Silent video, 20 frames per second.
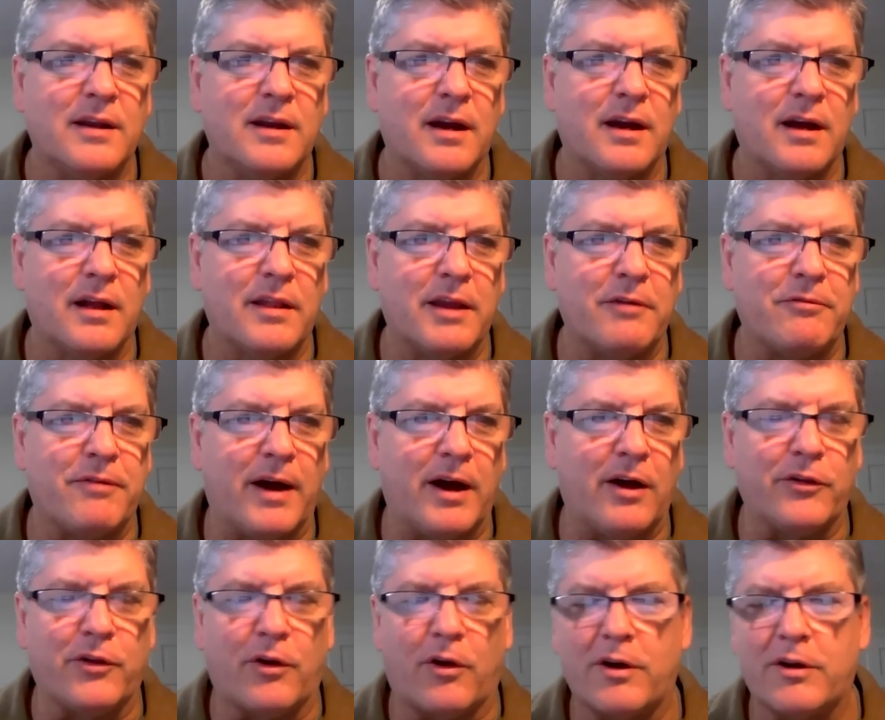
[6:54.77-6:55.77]
They
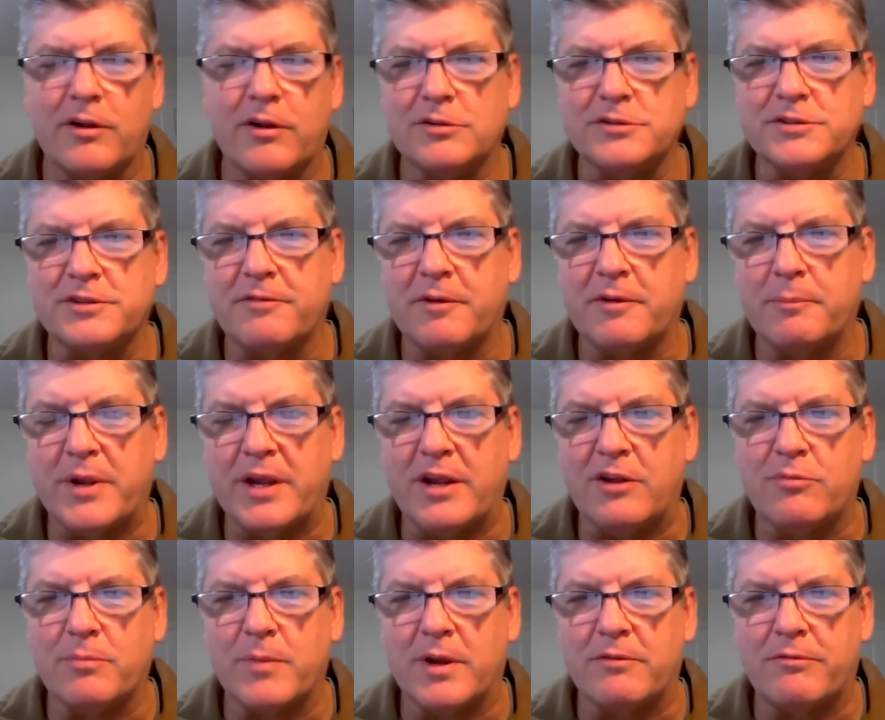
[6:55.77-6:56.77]
filed articles of
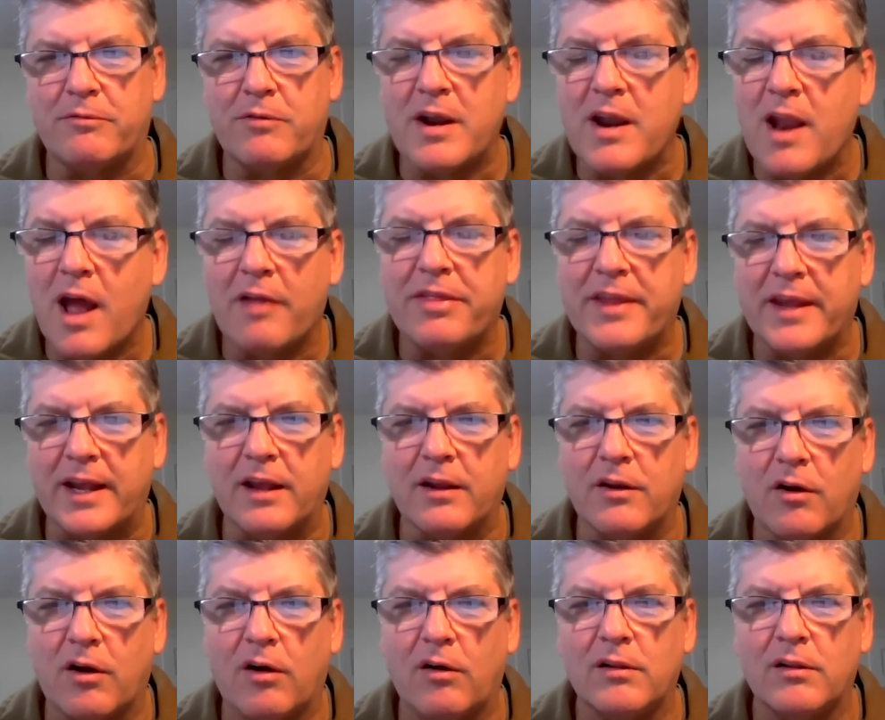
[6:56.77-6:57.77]
impeachment for nothing at
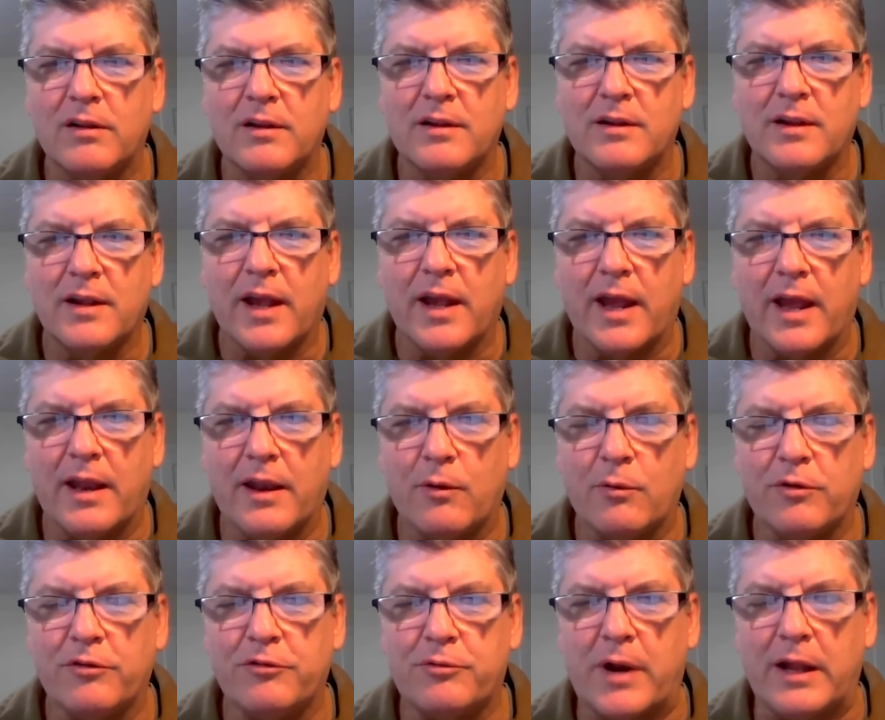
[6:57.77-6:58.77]
all, and it
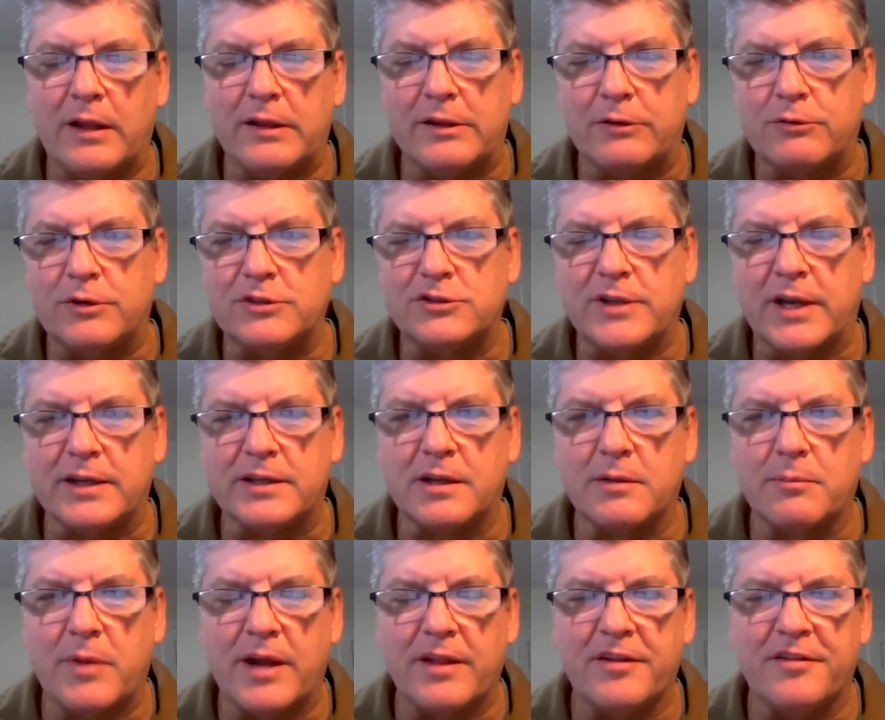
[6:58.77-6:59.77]
was roundly
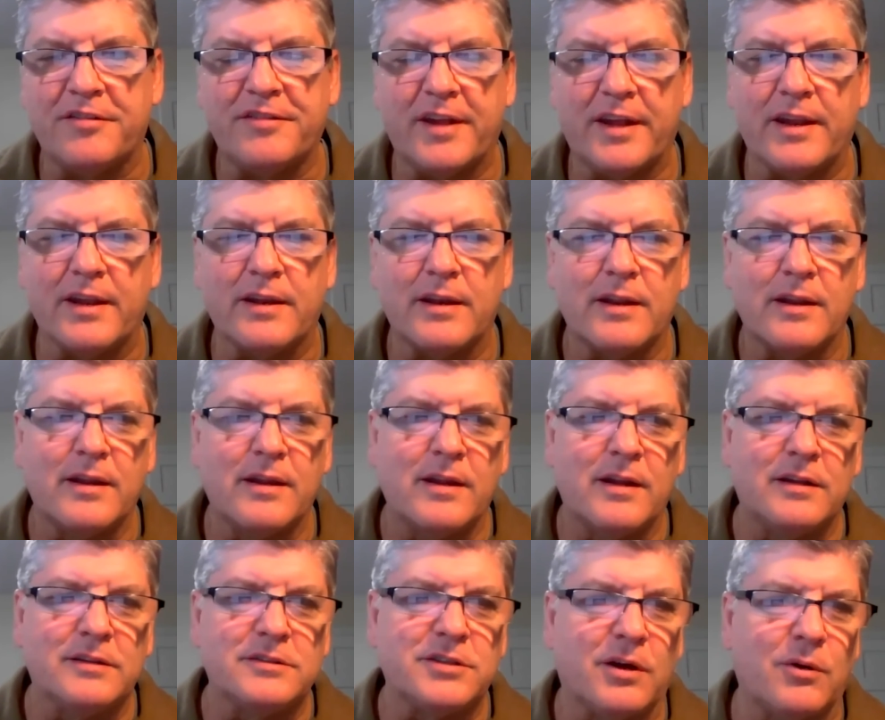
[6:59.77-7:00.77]
rejected by the Senate.
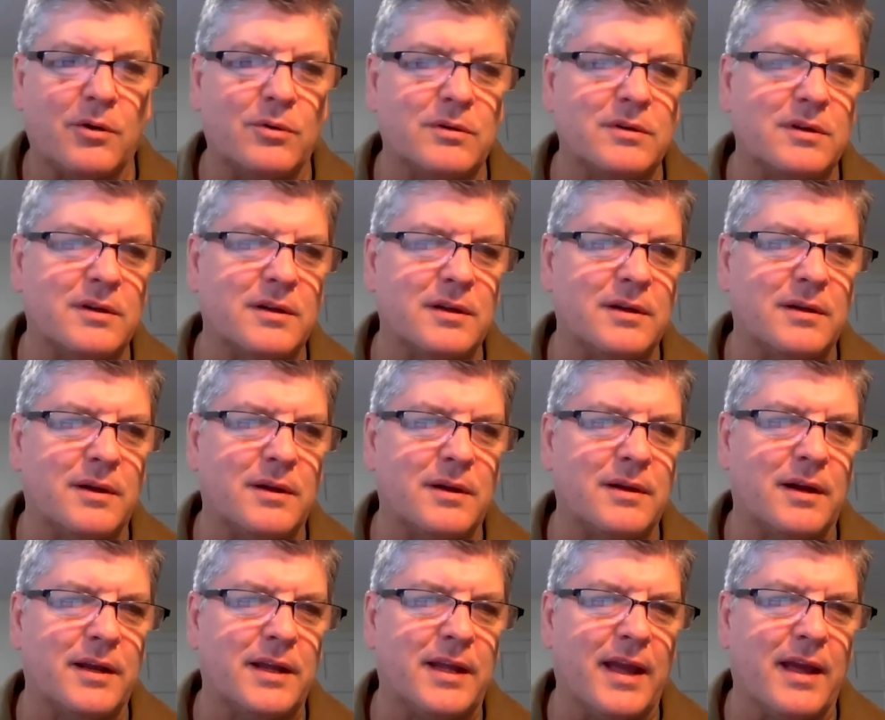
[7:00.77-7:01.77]
So
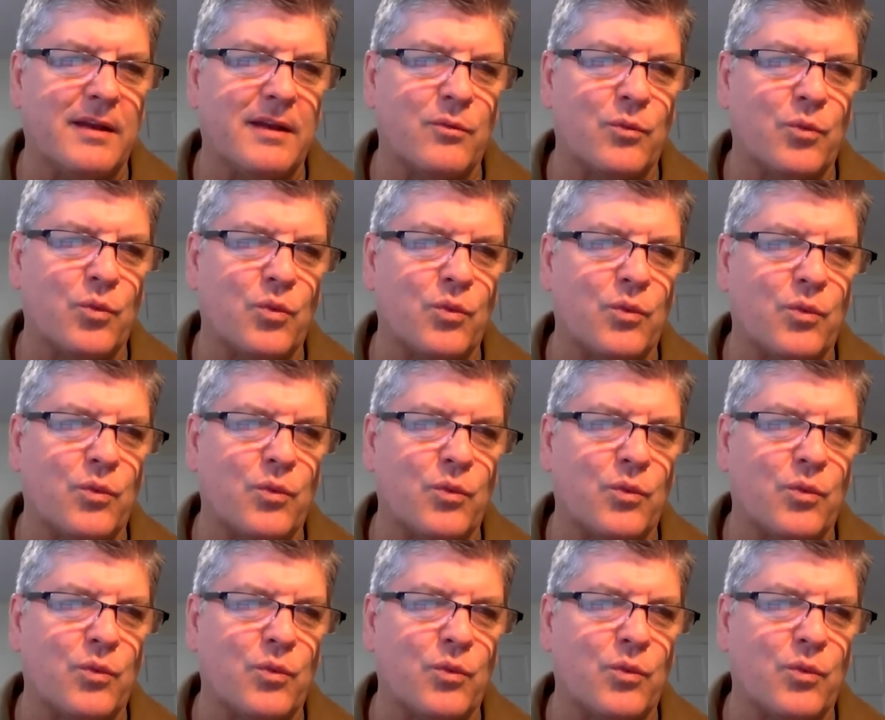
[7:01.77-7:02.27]
again,